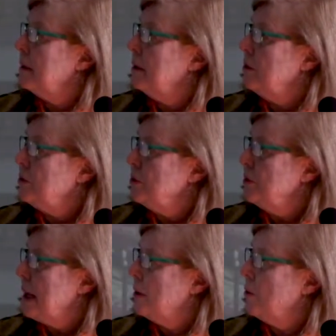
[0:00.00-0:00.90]
you do
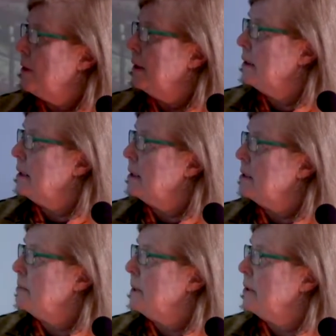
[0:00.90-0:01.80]
get oil at
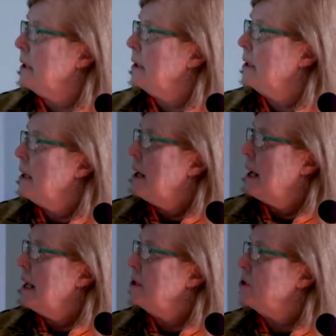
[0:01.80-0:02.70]
this period.
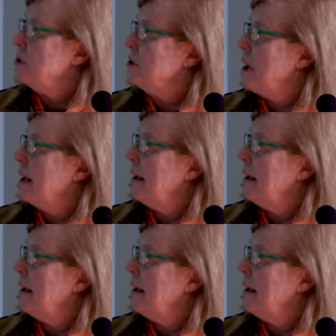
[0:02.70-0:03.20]
It's just not